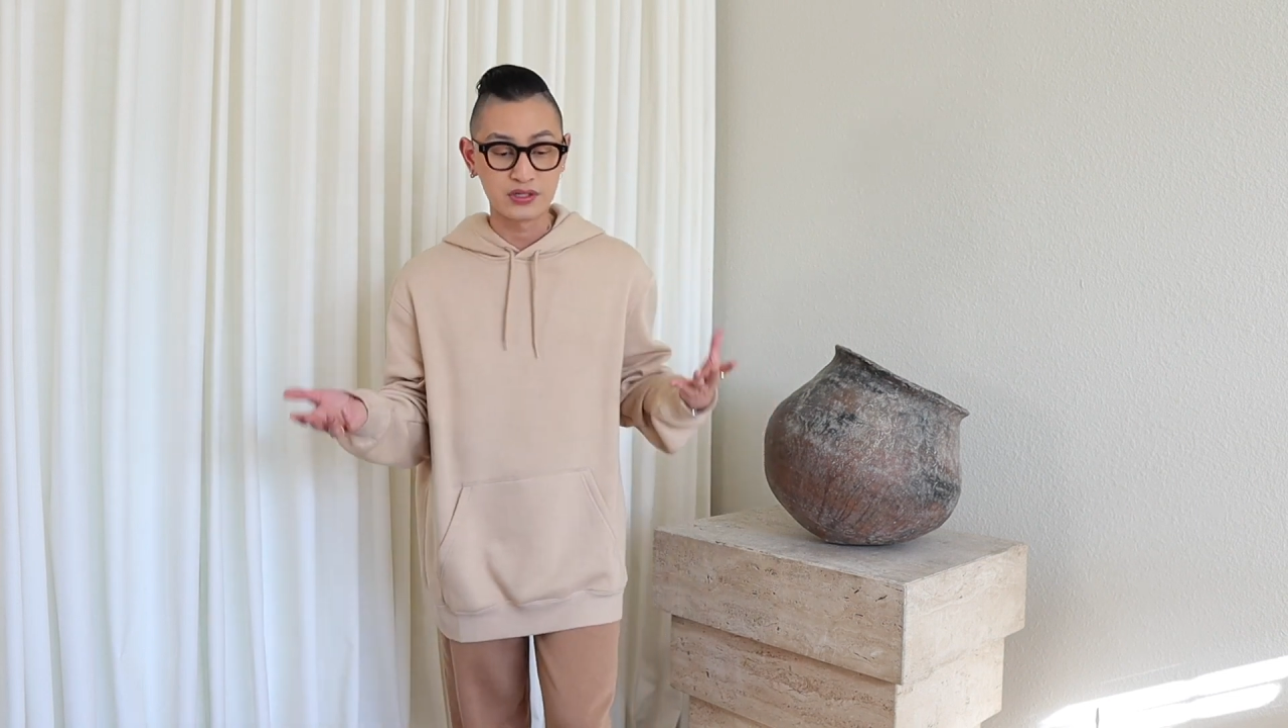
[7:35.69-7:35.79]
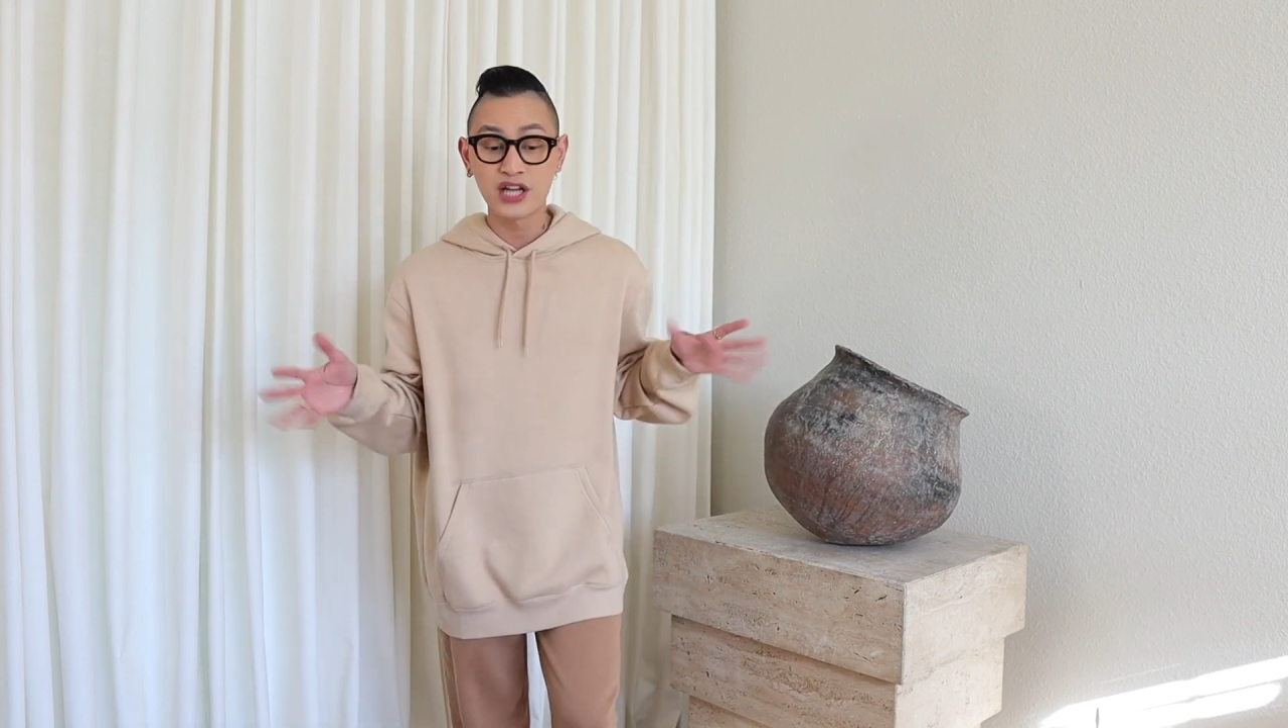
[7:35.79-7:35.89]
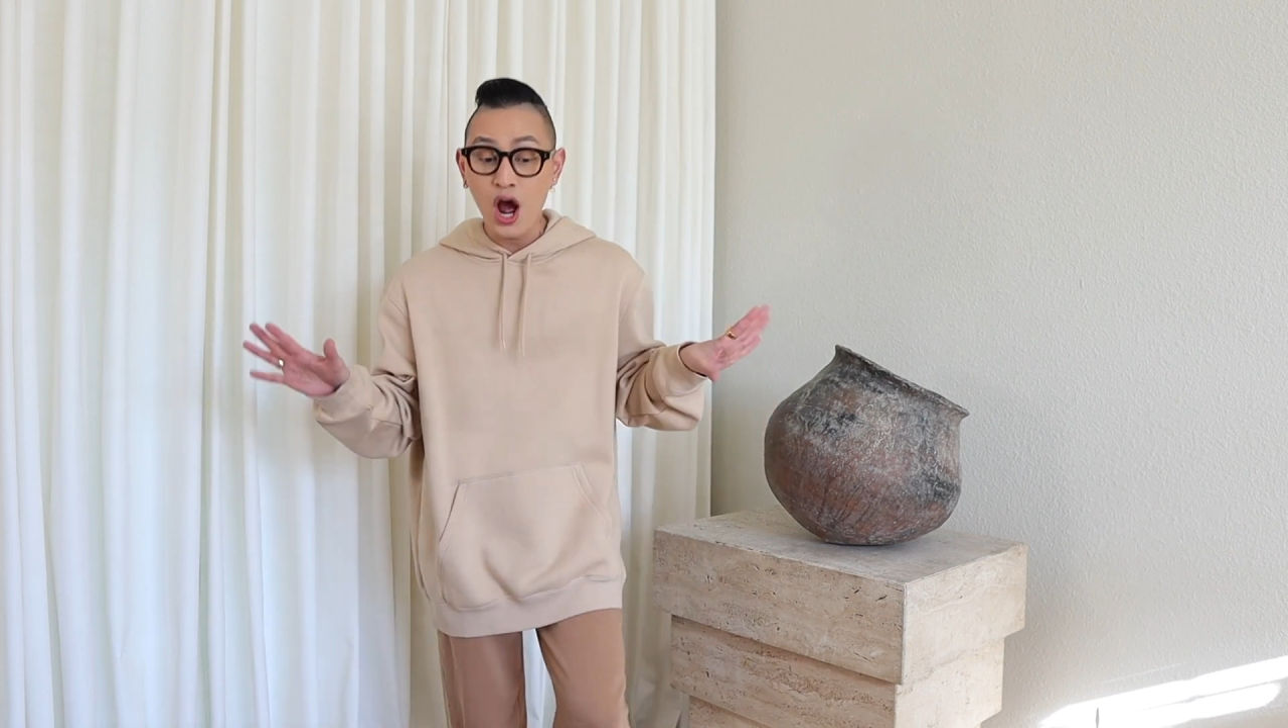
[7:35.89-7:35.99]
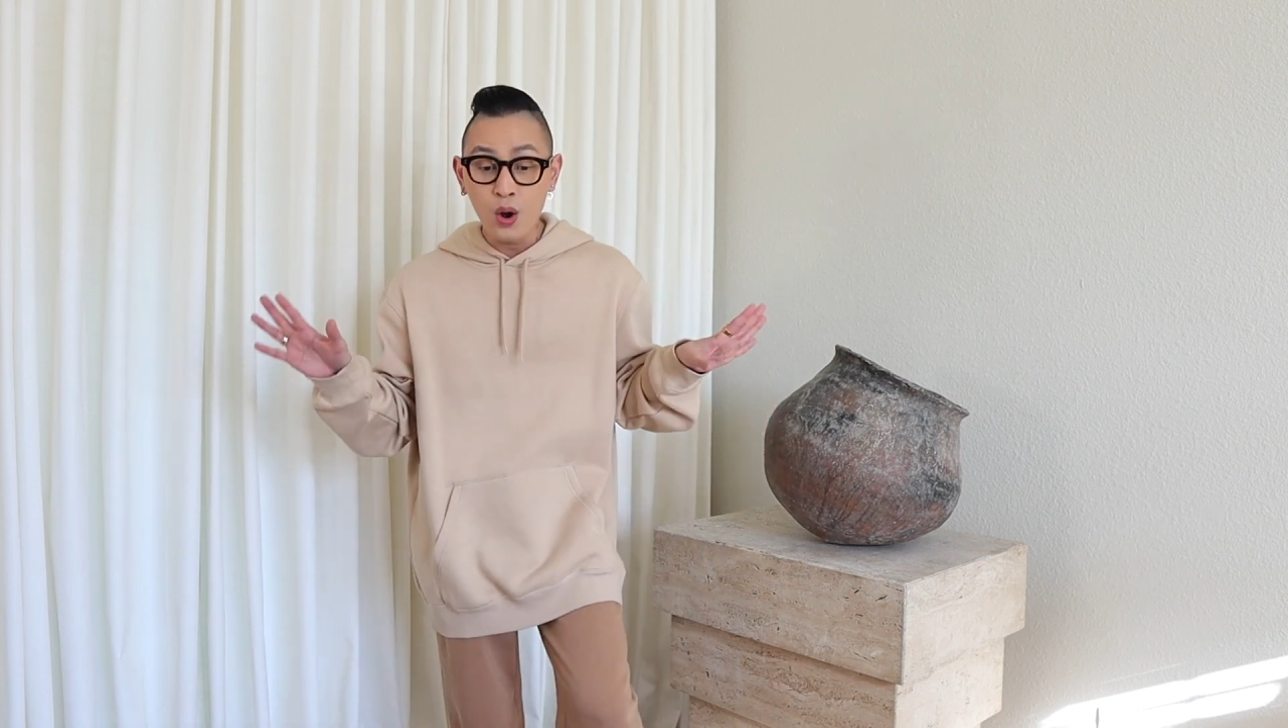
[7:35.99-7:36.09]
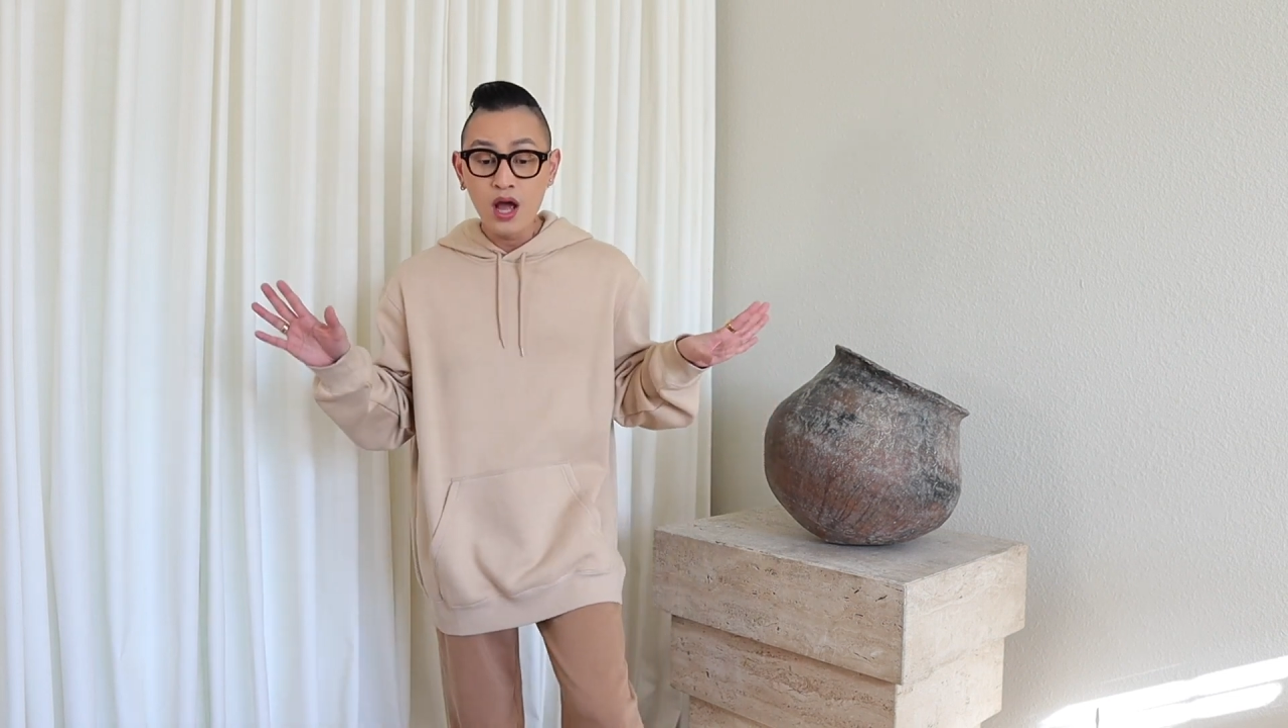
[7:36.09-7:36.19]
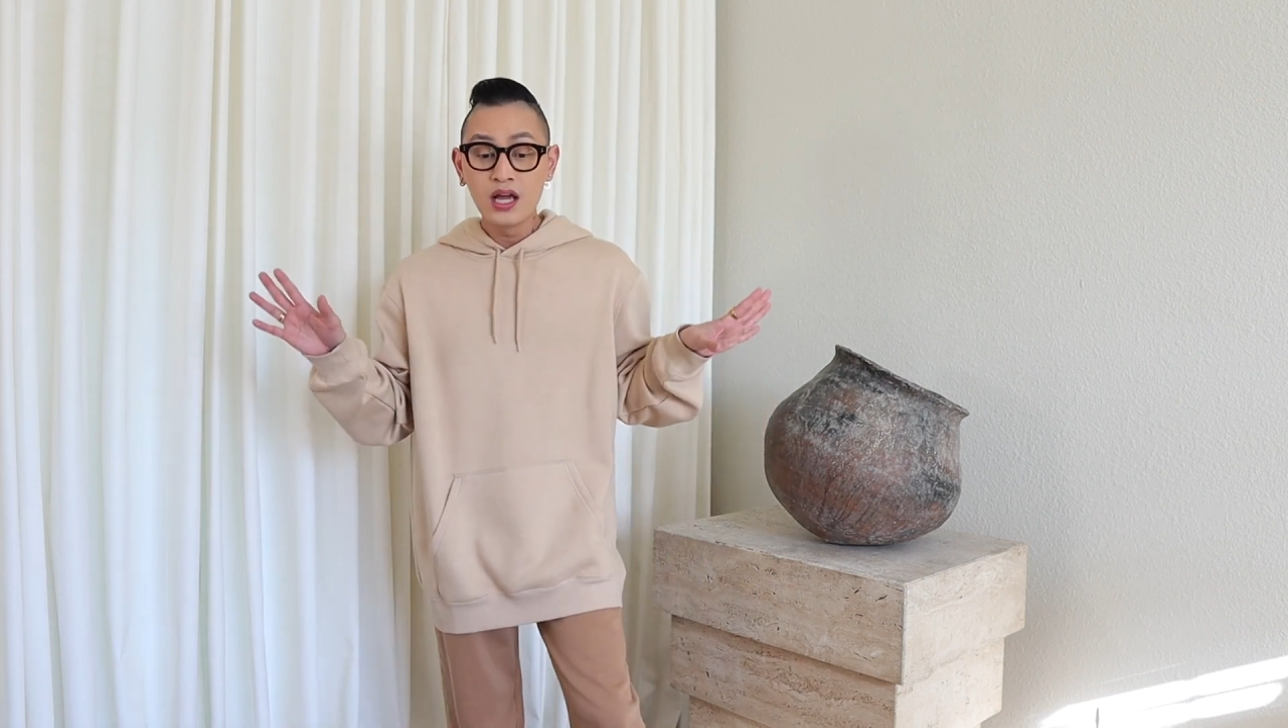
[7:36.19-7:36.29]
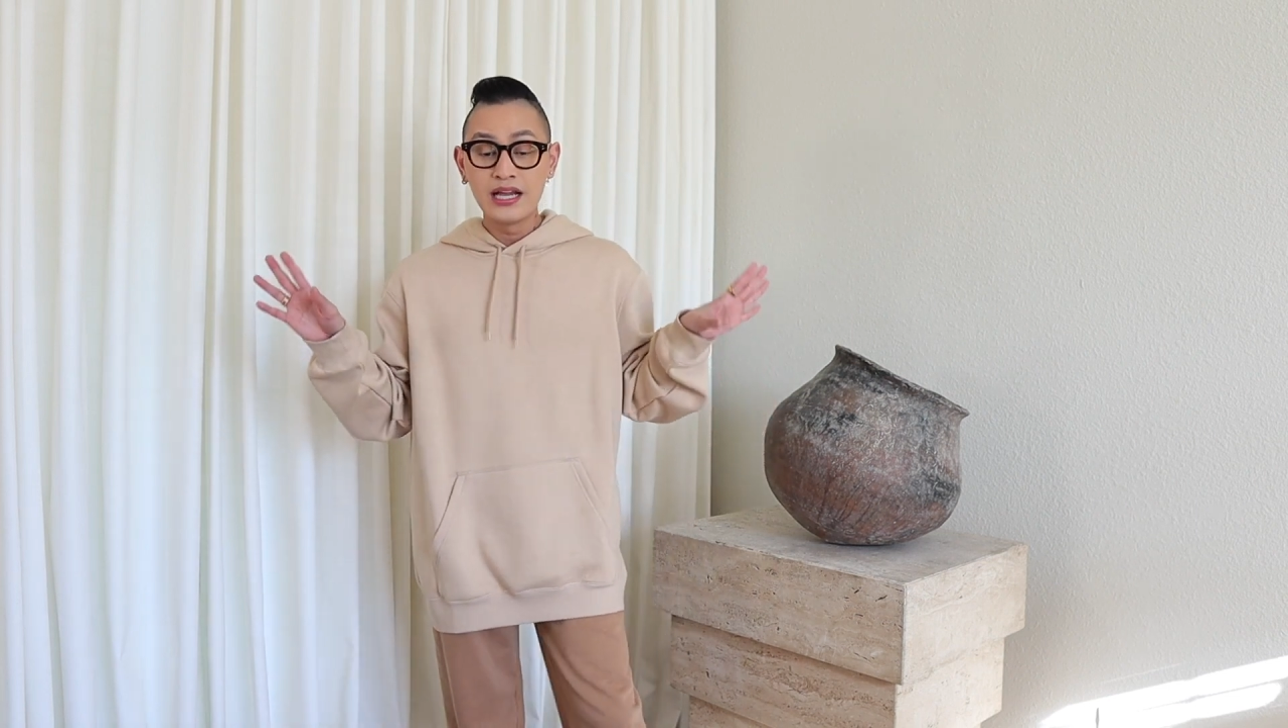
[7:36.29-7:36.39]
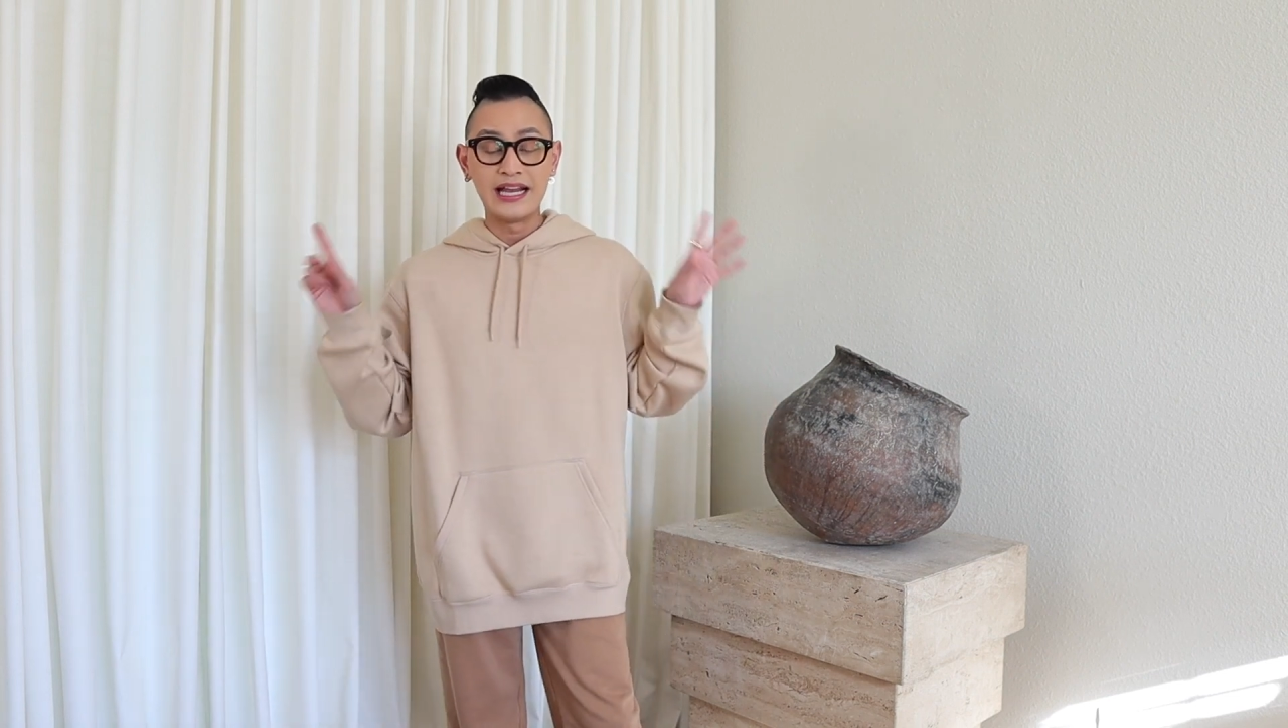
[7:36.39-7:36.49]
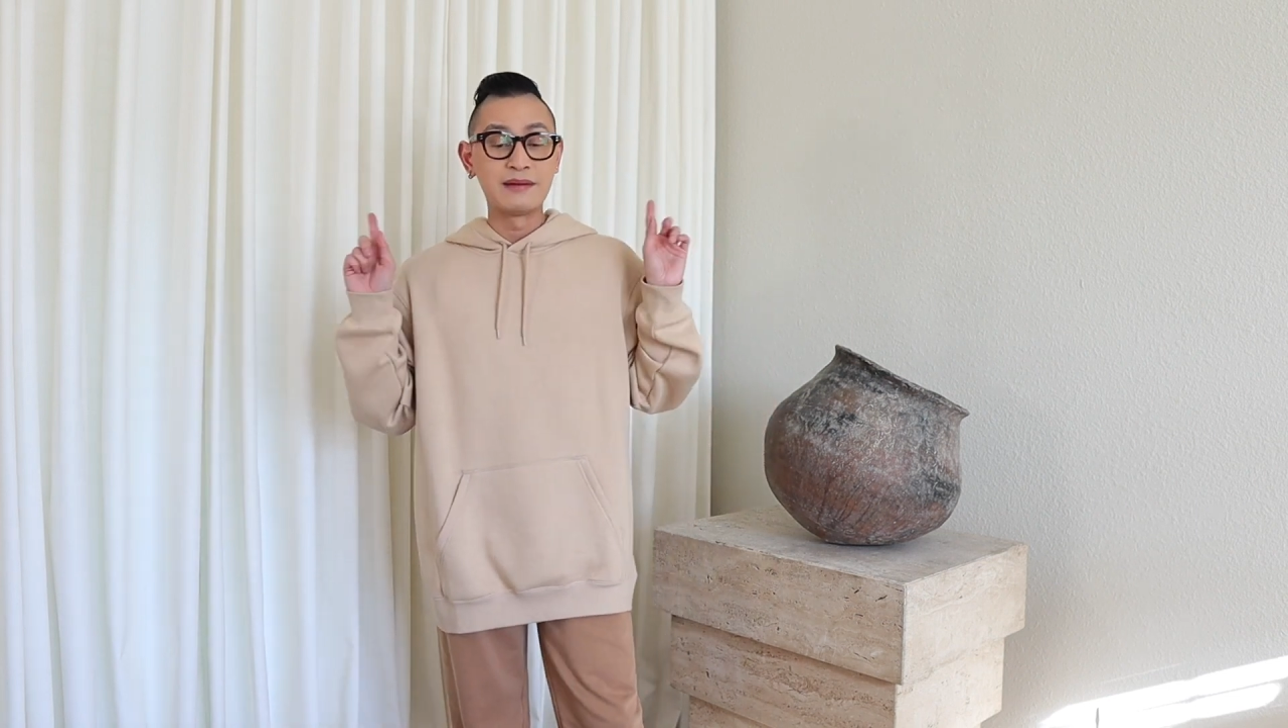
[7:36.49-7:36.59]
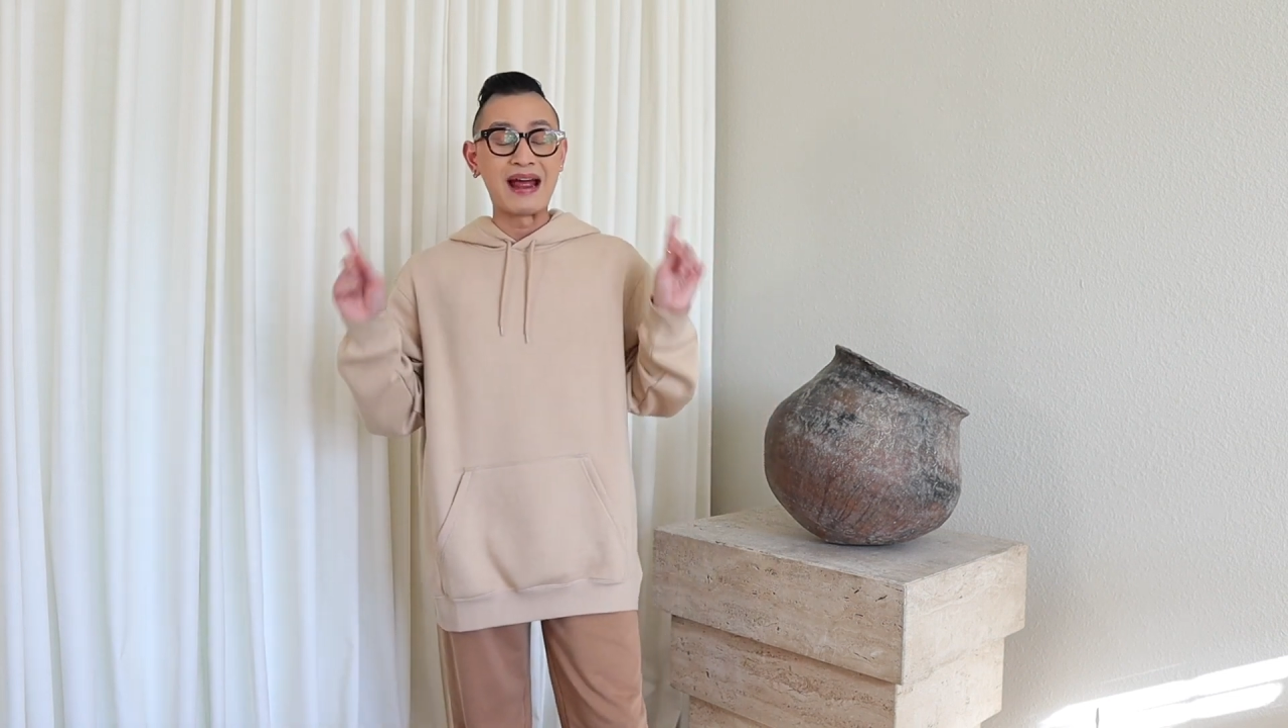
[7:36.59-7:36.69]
So in